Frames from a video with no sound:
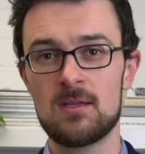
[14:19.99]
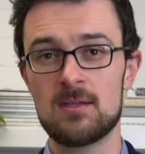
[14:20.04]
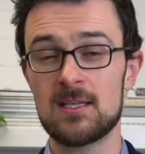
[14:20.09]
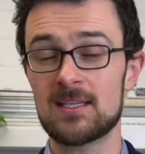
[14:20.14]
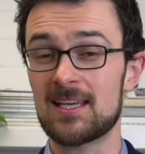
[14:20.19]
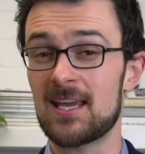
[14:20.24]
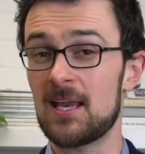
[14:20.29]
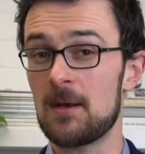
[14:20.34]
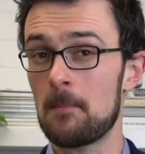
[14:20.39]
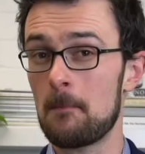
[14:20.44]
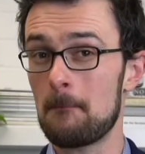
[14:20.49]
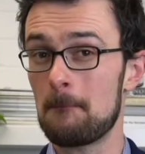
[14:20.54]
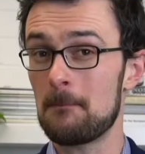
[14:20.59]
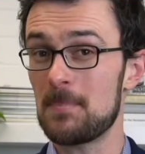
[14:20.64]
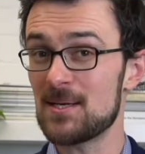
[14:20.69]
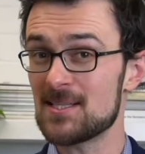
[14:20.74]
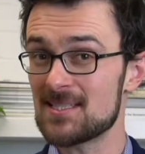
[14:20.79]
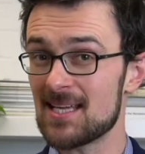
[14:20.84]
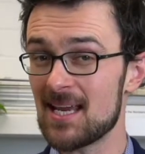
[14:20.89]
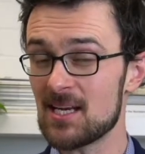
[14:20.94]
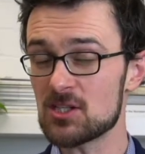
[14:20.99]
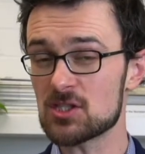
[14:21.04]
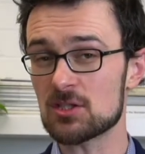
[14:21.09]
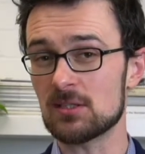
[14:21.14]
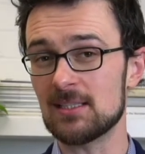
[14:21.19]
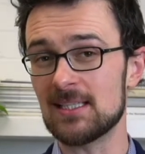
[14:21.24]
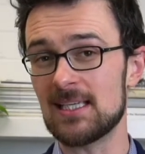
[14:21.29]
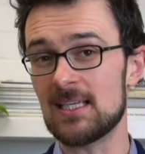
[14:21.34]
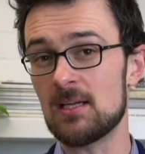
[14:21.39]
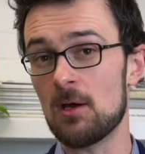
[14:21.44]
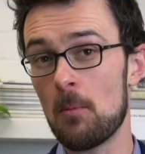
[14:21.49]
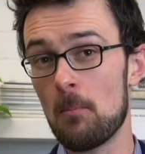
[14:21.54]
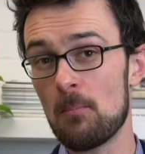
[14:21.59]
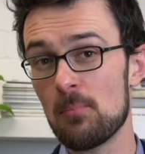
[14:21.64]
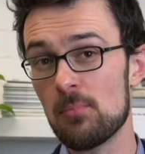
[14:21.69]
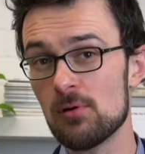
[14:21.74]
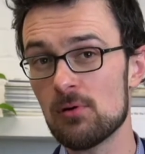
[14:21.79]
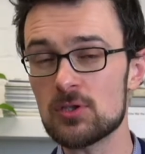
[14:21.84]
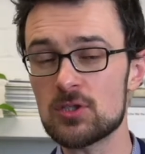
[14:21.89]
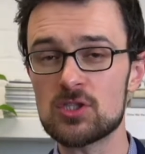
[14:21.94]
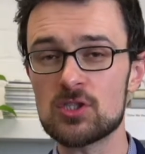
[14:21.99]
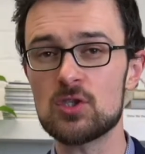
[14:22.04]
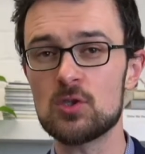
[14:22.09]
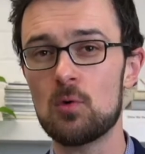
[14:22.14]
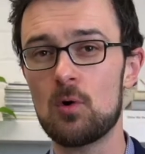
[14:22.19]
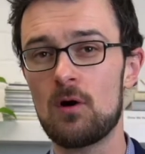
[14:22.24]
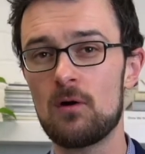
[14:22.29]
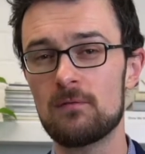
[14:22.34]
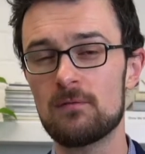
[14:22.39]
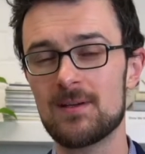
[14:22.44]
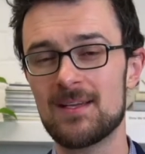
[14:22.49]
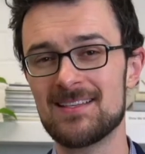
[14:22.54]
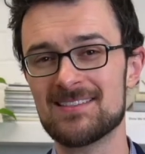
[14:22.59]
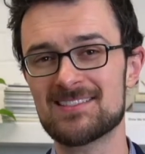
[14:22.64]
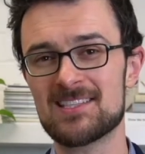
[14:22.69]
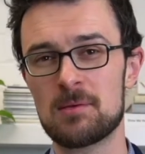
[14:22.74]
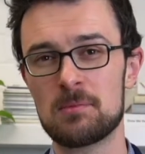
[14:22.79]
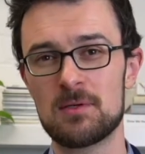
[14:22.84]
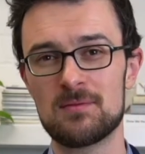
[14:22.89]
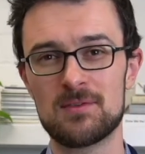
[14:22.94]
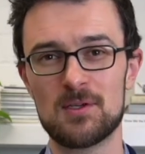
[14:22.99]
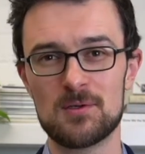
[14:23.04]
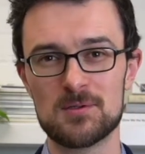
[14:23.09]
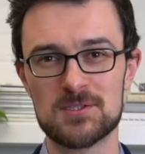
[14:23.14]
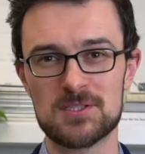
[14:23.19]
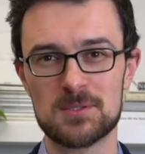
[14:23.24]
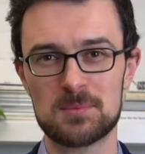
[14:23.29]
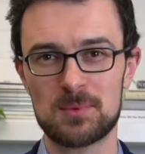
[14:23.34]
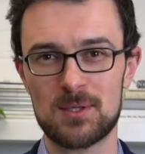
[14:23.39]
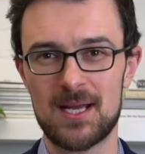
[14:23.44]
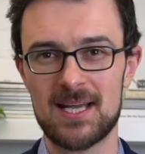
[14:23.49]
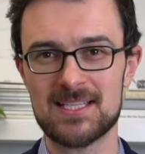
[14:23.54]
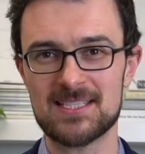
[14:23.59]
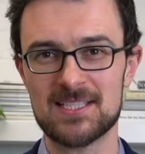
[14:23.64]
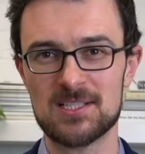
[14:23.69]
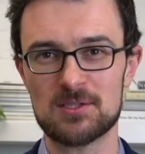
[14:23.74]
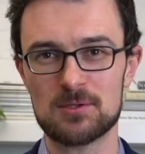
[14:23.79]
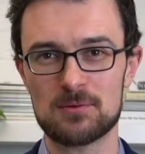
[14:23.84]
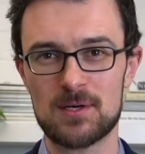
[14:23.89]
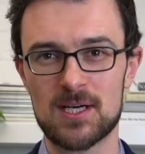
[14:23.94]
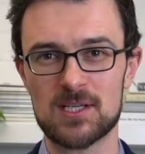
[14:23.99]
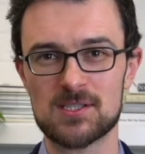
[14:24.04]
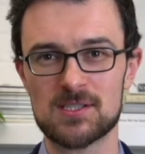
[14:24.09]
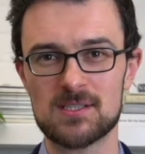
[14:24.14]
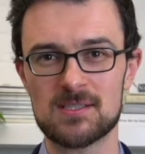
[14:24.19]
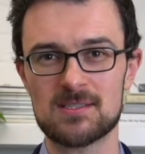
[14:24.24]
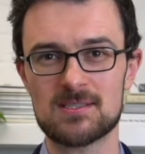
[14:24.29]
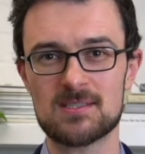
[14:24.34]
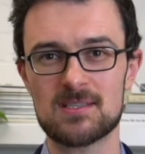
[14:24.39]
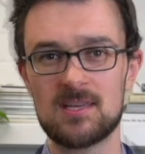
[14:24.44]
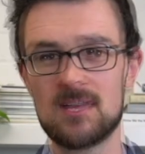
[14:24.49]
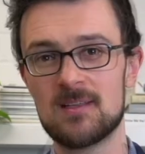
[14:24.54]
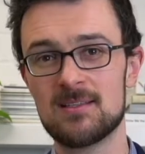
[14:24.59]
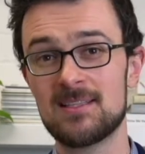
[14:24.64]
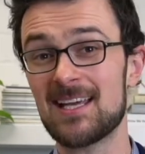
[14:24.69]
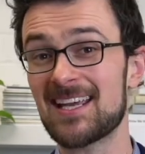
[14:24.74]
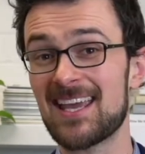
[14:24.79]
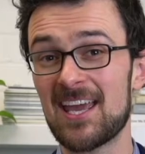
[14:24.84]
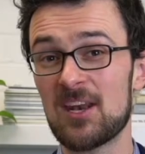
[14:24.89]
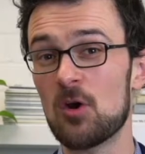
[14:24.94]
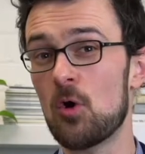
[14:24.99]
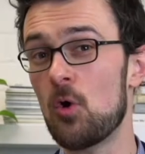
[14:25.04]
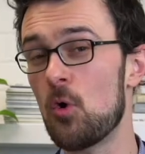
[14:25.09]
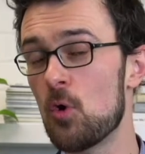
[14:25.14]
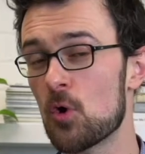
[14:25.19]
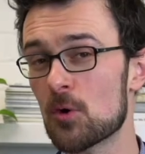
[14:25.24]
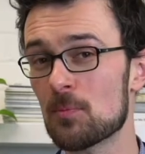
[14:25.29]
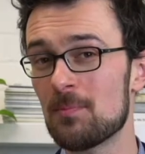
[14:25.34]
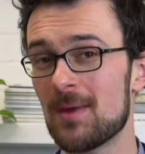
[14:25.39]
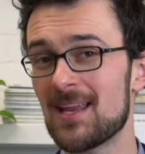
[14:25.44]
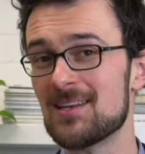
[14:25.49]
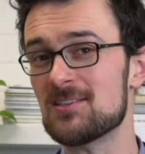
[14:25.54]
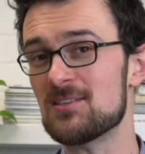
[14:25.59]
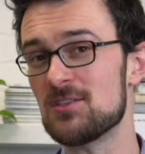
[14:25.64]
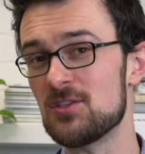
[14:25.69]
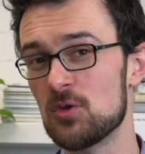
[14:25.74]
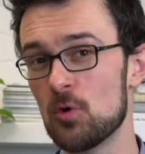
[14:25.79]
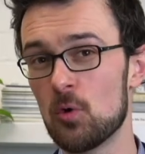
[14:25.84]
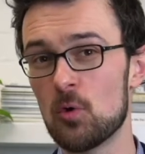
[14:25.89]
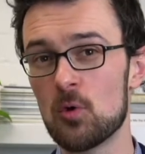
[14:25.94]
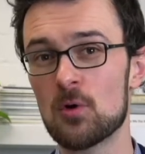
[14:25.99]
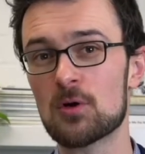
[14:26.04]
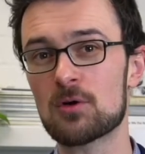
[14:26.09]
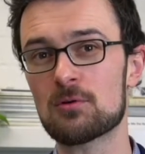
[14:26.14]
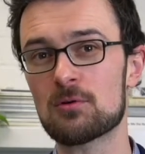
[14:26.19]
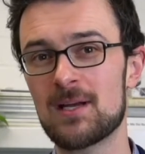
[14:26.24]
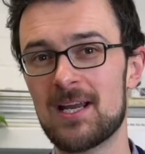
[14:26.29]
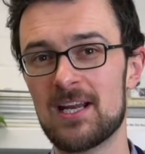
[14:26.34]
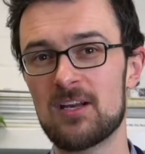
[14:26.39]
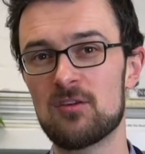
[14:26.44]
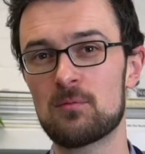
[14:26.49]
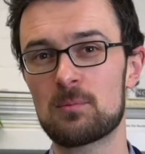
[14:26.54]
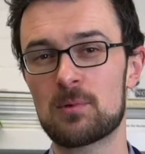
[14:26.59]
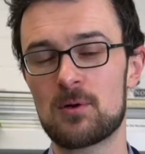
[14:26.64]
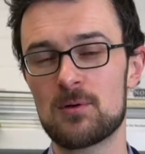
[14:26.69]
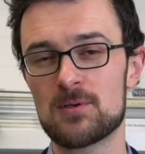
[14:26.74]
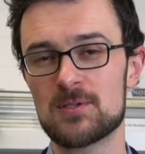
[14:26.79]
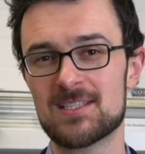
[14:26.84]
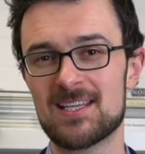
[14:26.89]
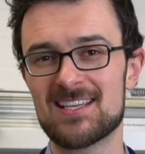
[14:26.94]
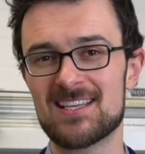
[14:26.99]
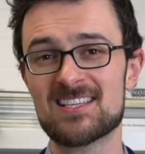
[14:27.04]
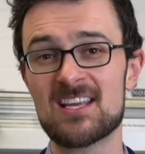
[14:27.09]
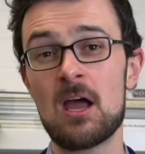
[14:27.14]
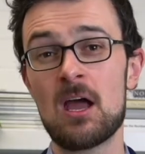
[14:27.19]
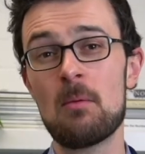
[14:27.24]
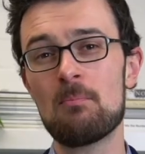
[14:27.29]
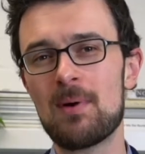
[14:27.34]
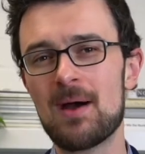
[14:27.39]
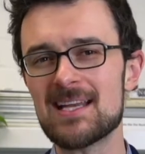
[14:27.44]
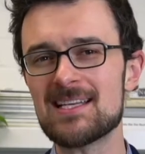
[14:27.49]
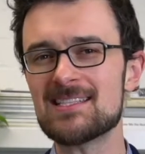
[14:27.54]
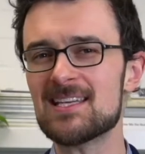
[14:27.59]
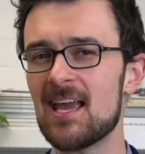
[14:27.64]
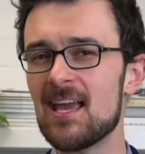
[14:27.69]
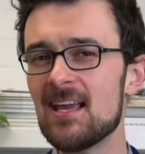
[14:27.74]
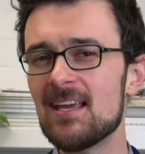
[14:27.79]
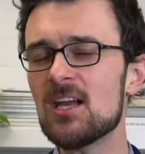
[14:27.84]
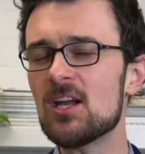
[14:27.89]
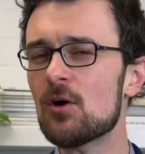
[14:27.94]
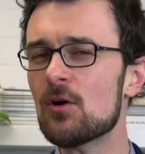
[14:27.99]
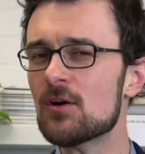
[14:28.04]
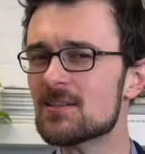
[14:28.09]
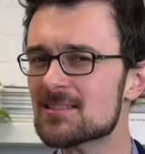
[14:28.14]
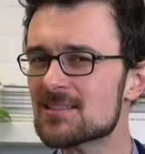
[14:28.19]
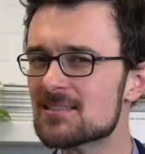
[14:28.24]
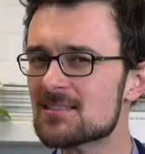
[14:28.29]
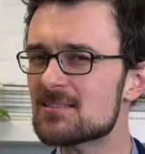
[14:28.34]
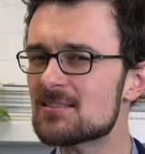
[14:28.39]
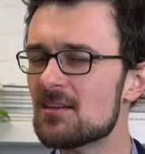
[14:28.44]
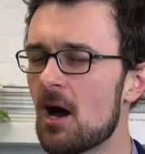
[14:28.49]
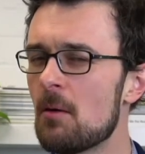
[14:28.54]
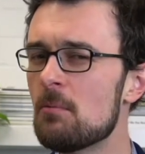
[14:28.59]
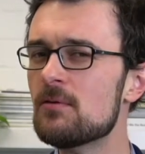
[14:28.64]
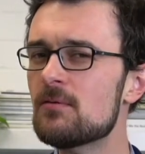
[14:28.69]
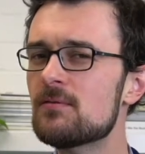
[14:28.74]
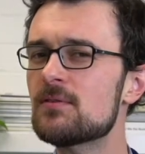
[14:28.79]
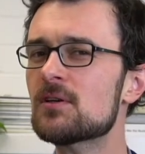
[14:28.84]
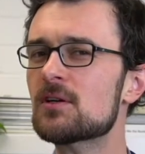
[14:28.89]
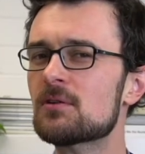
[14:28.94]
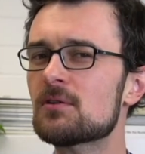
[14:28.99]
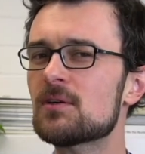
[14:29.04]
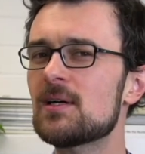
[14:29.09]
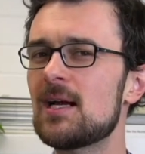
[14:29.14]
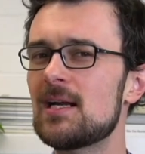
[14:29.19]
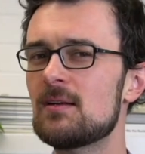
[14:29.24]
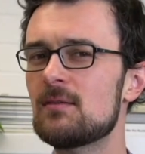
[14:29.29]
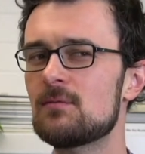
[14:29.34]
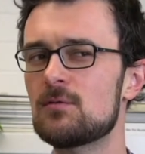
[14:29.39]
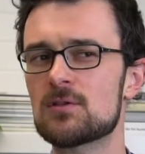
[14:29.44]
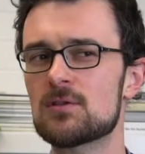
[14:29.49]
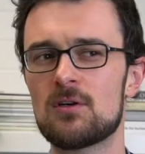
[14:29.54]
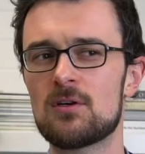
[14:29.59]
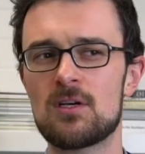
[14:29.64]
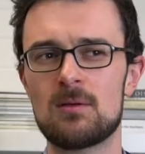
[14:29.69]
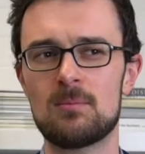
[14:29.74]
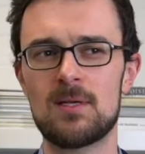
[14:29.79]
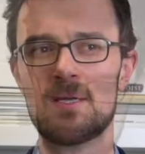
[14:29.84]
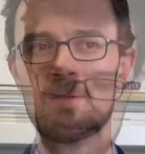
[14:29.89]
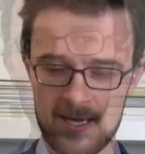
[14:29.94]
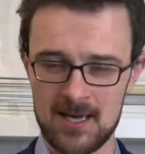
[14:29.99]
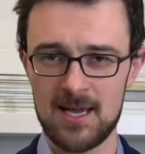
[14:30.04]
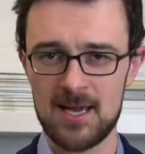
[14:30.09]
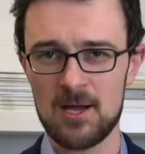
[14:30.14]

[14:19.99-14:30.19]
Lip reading: That can potentially push you off in some of those surprising directions, that can augment your creative process by taking on some of the creative autonomy?